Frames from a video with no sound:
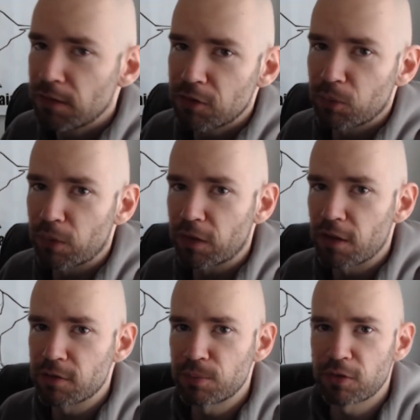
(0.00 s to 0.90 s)
to work
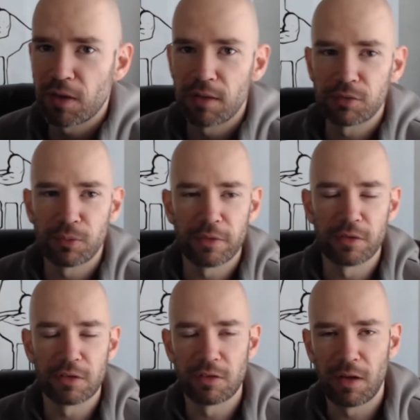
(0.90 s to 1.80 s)
on some stuff, whether
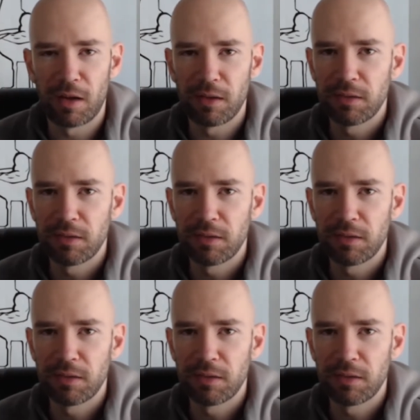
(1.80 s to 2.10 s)
it's not,